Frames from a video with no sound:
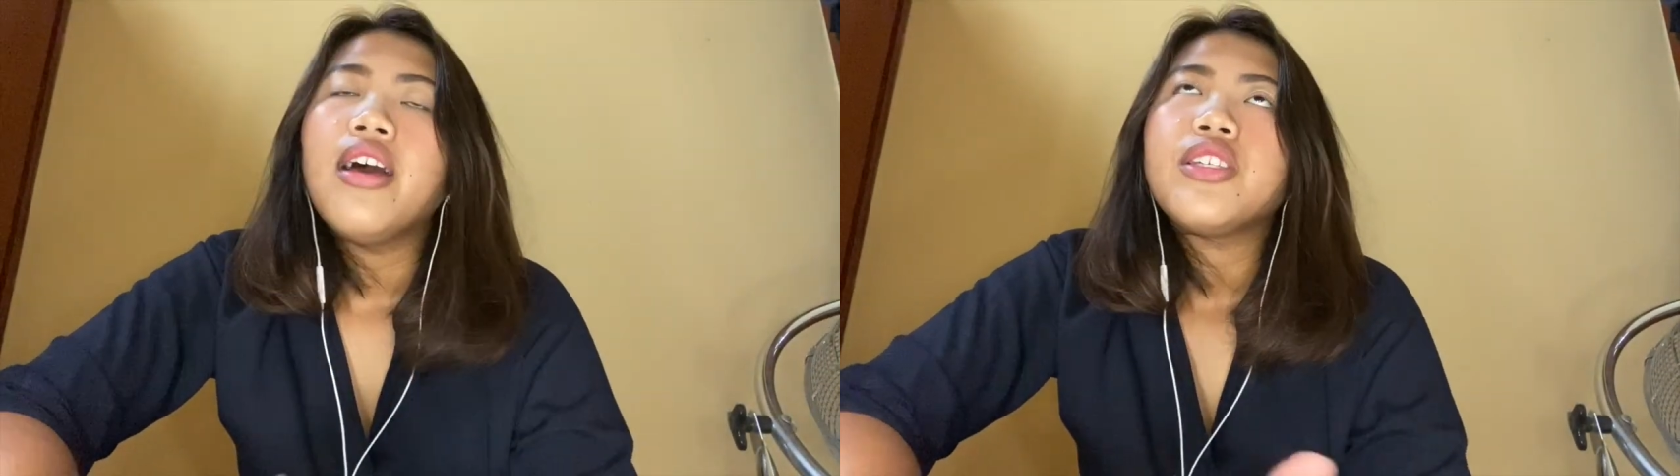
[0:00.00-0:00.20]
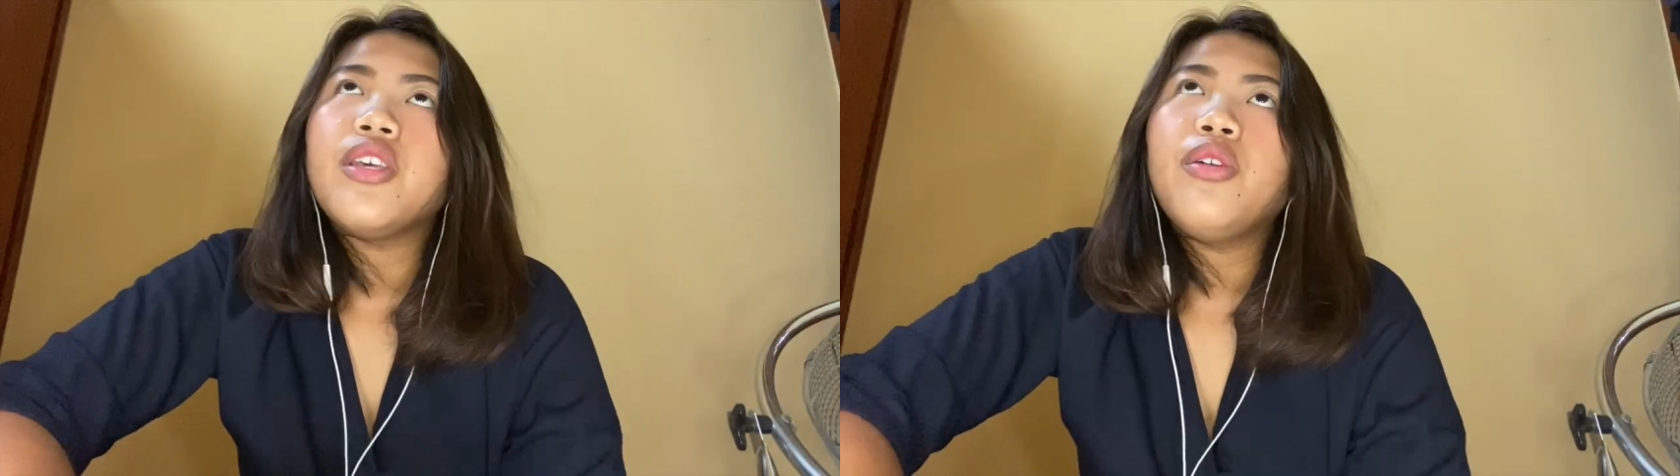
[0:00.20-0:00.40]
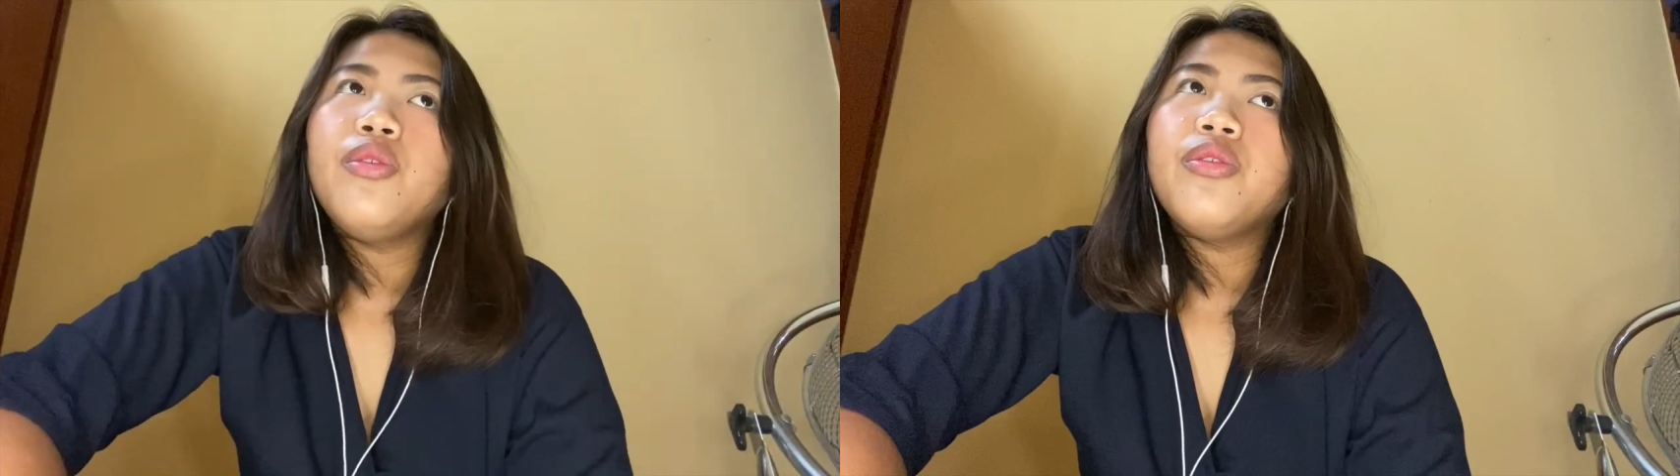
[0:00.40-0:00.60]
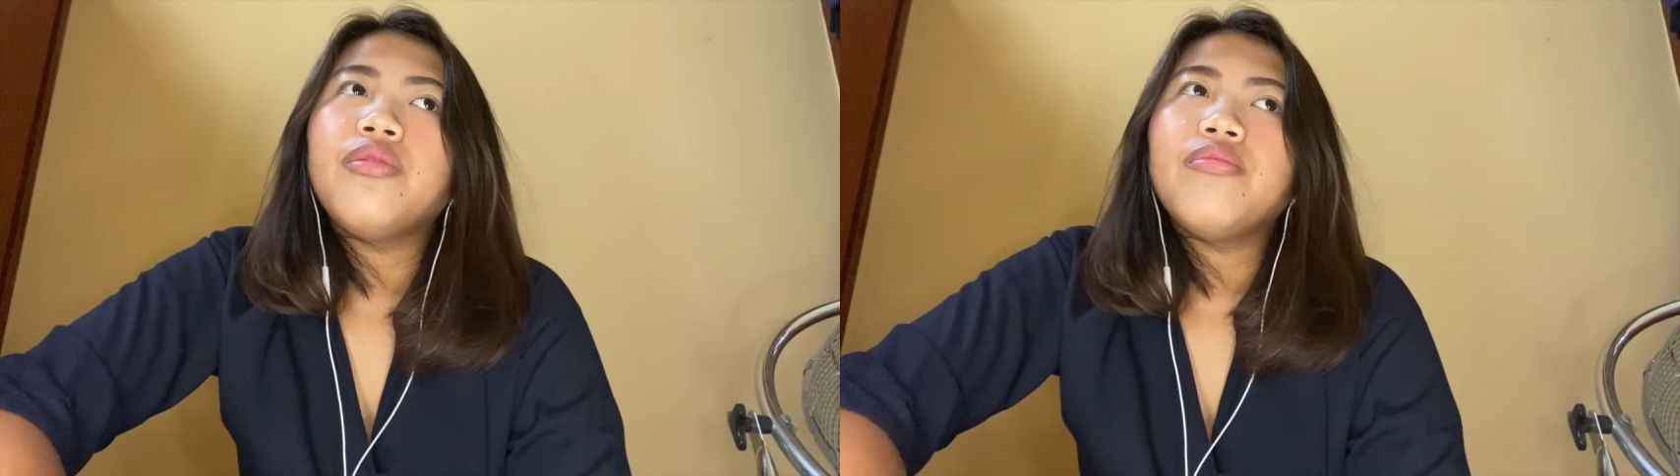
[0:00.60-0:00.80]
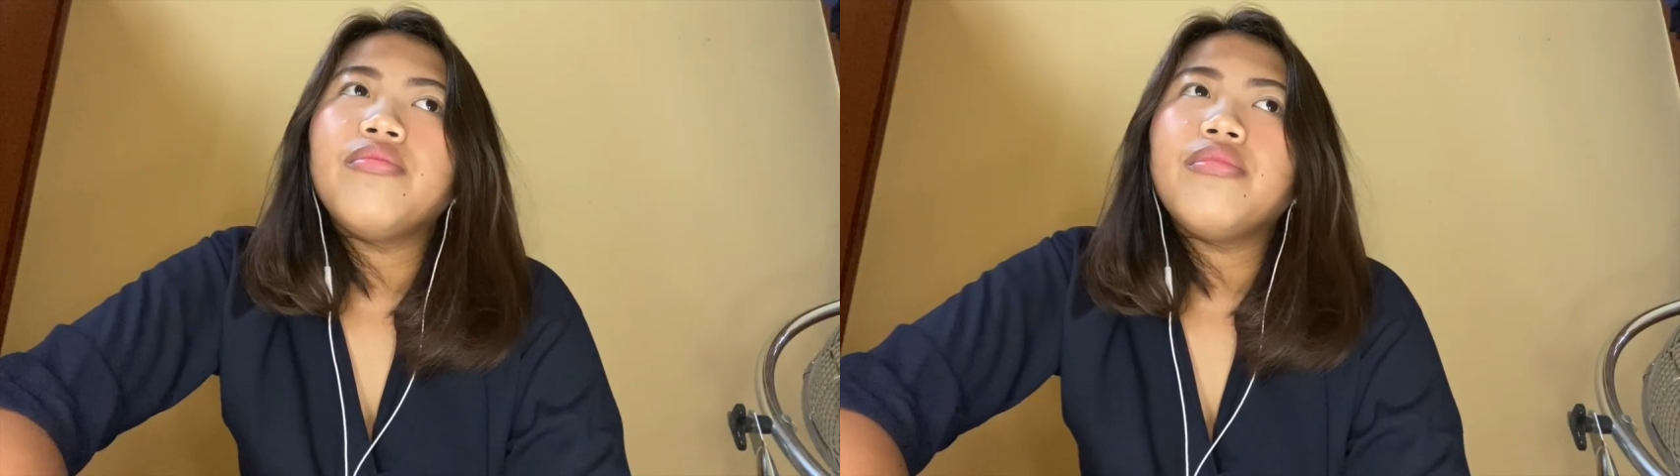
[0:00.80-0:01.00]
So
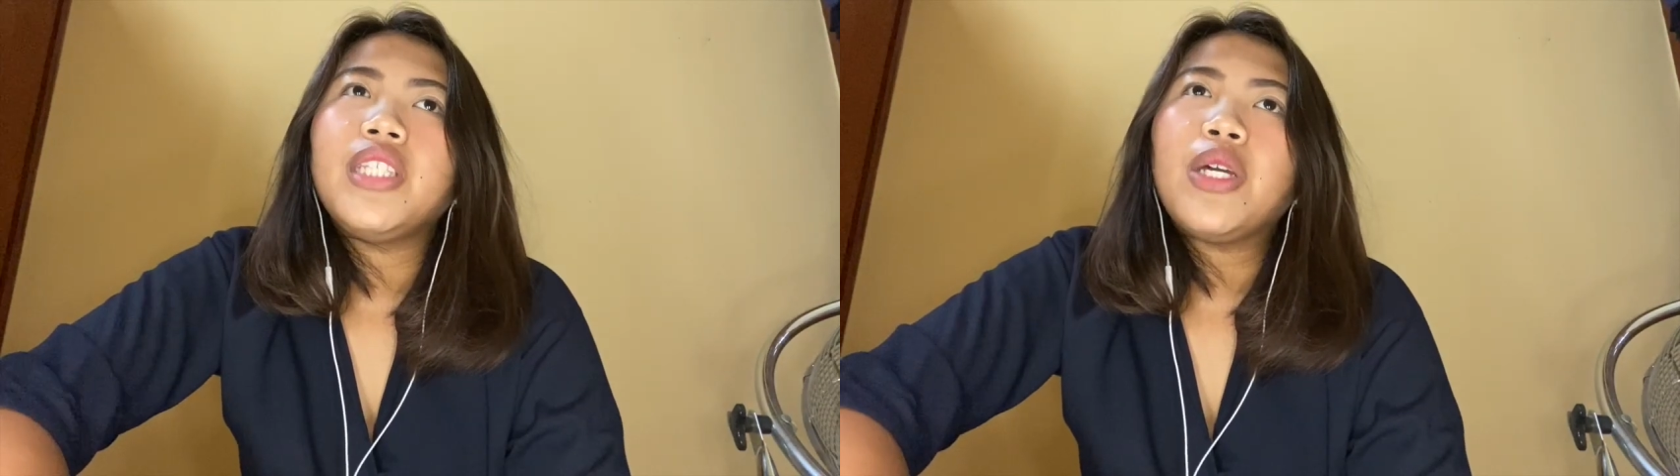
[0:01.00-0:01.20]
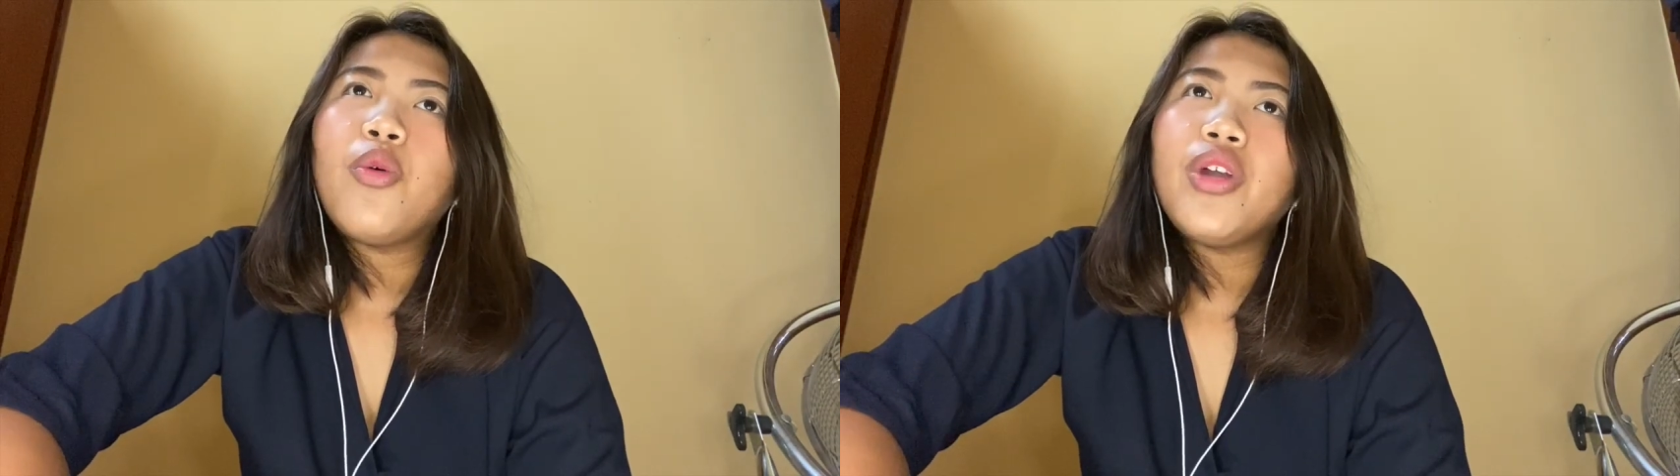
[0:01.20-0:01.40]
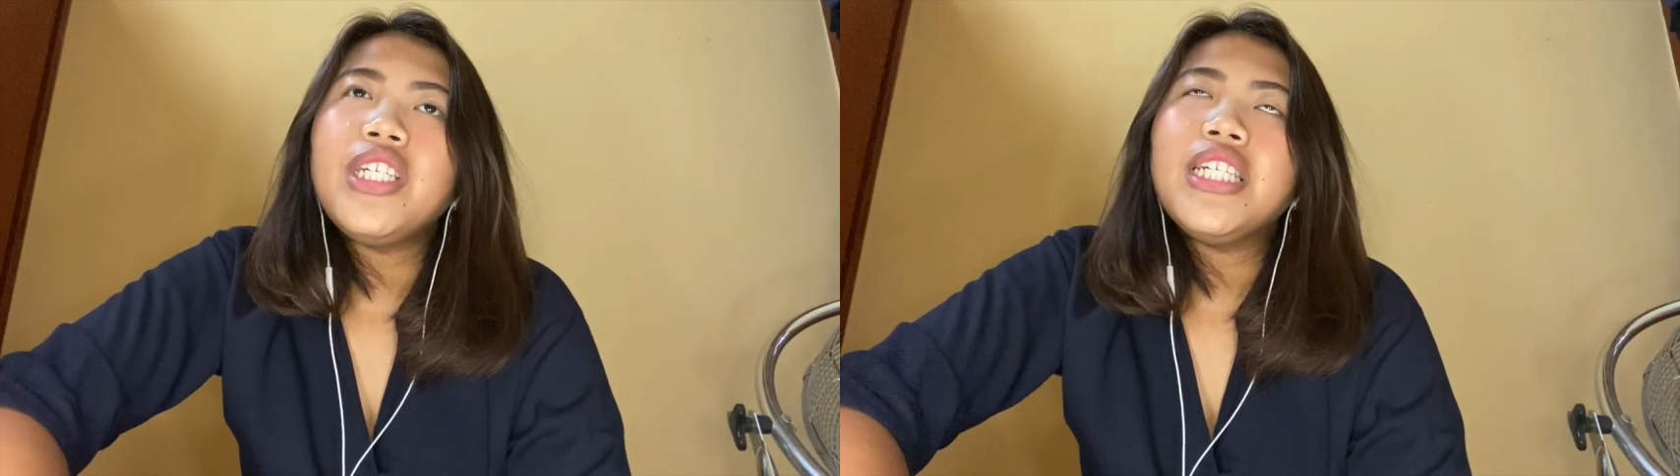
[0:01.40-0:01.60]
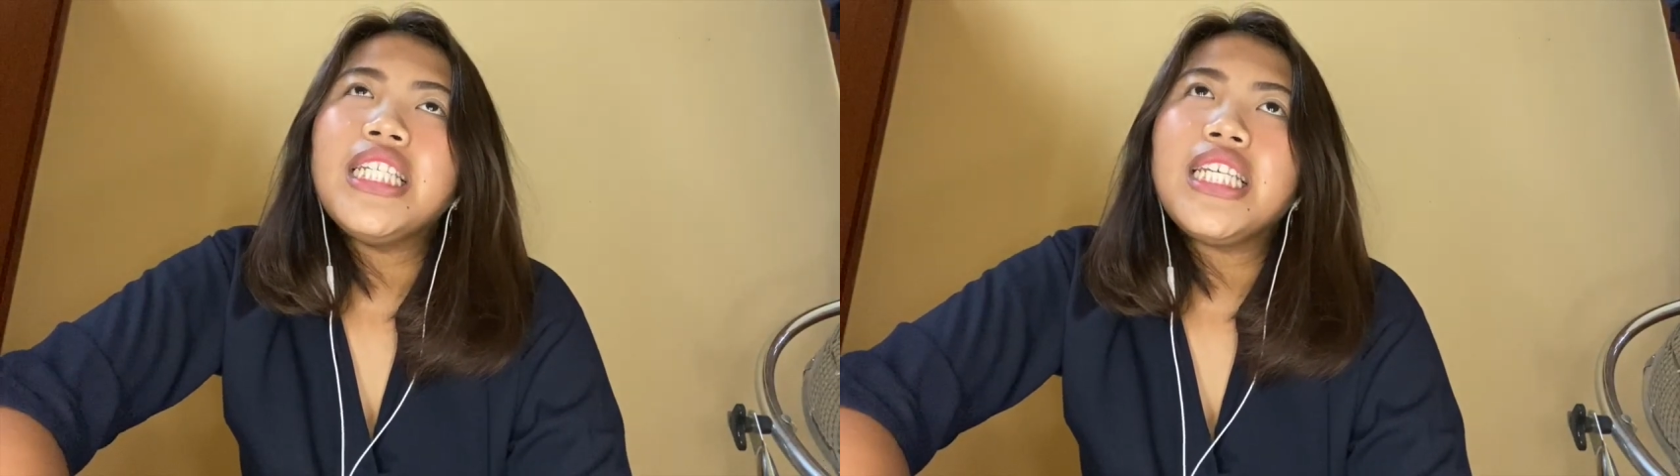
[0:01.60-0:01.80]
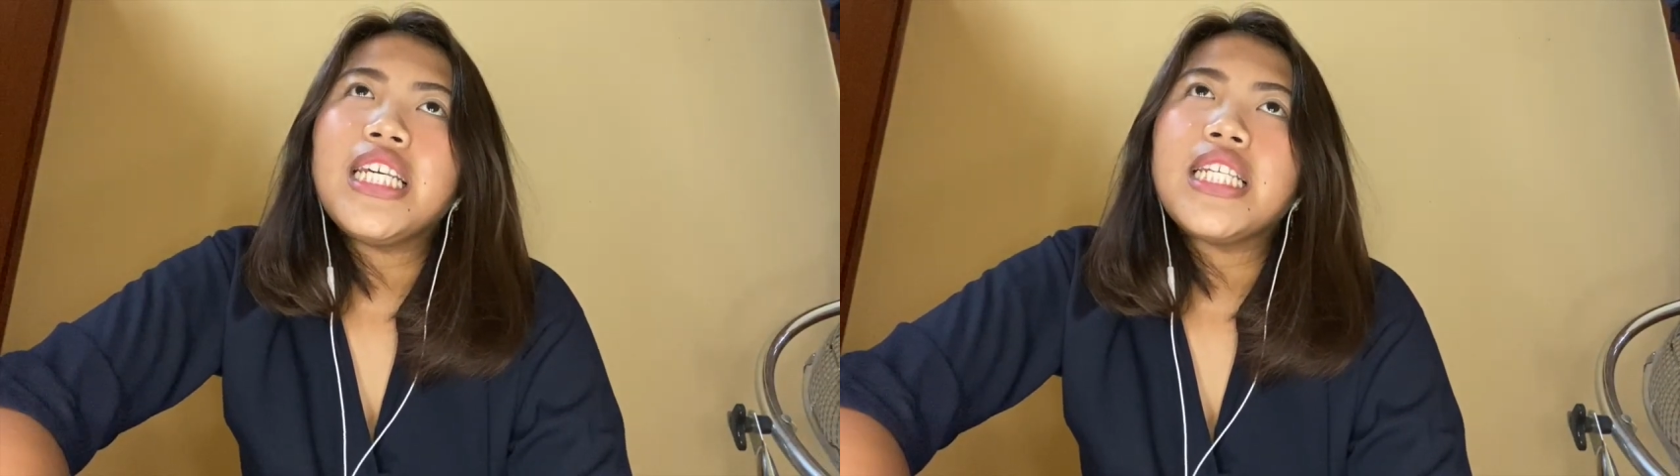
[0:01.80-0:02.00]
the question
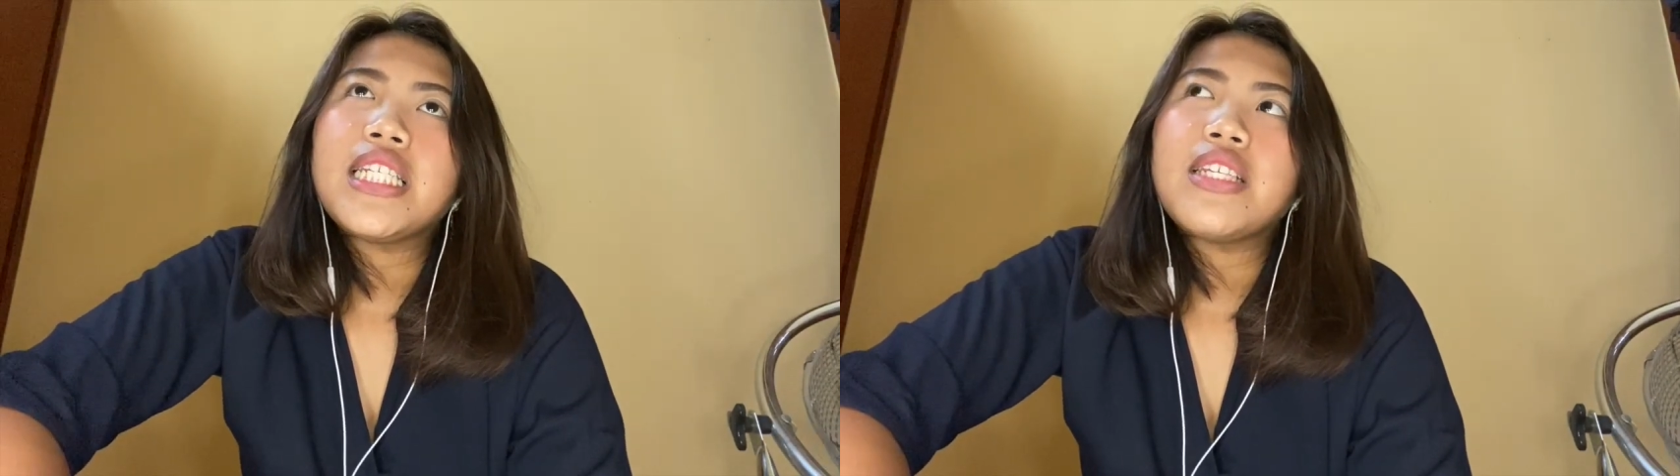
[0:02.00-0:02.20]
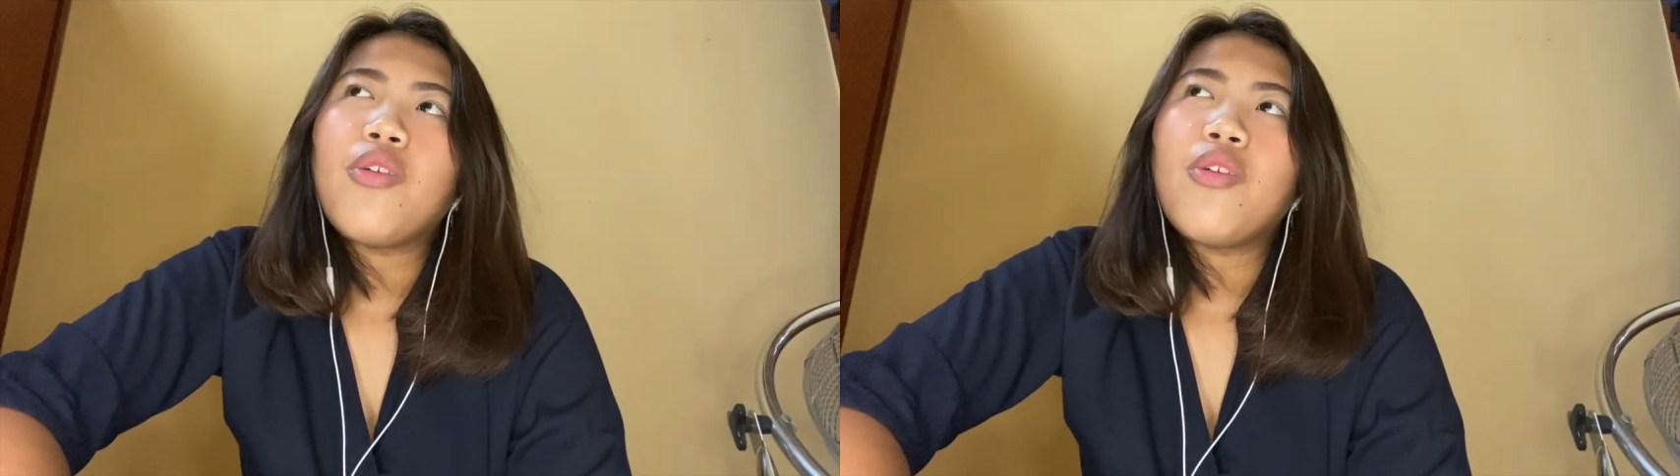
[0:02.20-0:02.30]
is,